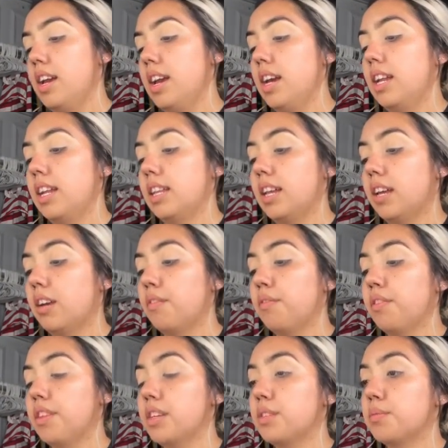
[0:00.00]
And I think
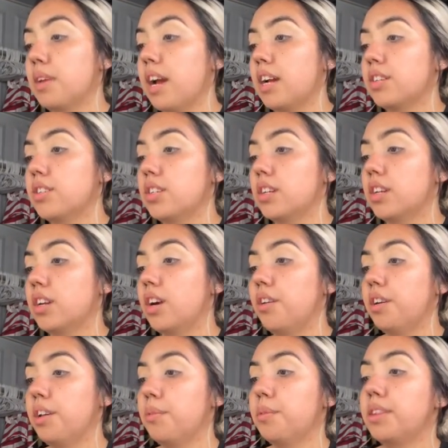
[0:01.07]
for this, we're actually going to go
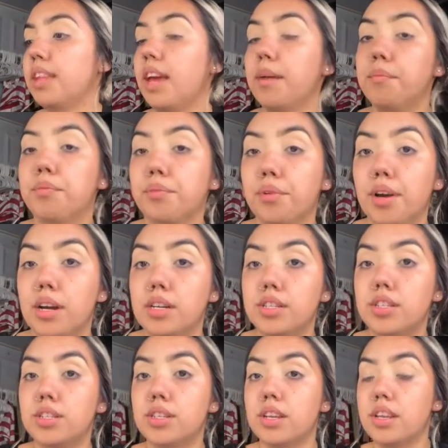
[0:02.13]
in with a
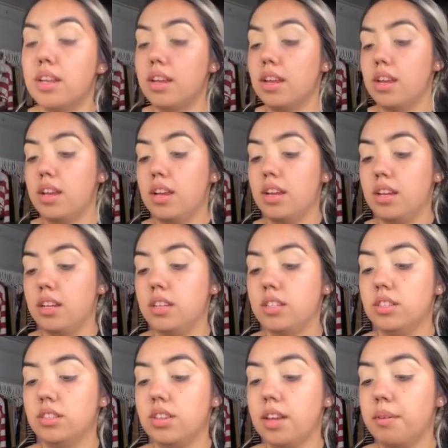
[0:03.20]
brush,
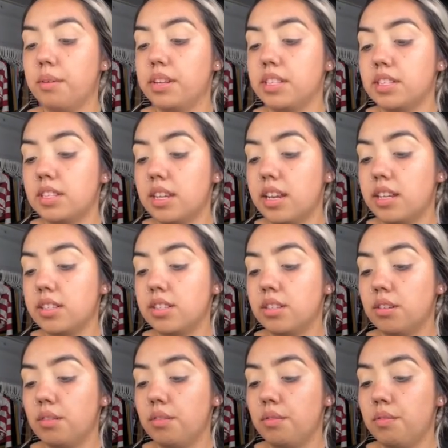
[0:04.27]
so that way it's not
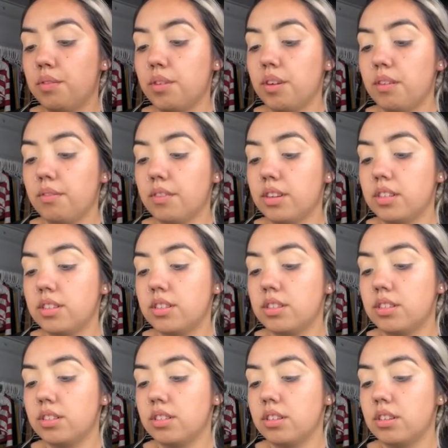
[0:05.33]
so full
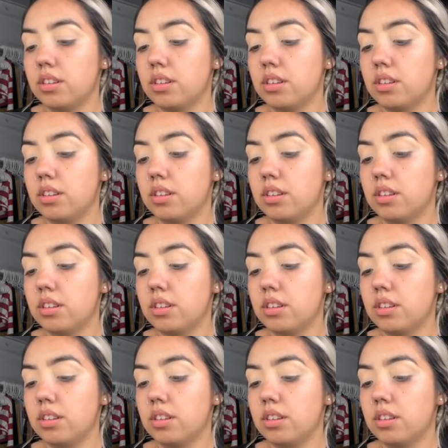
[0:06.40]
coverage.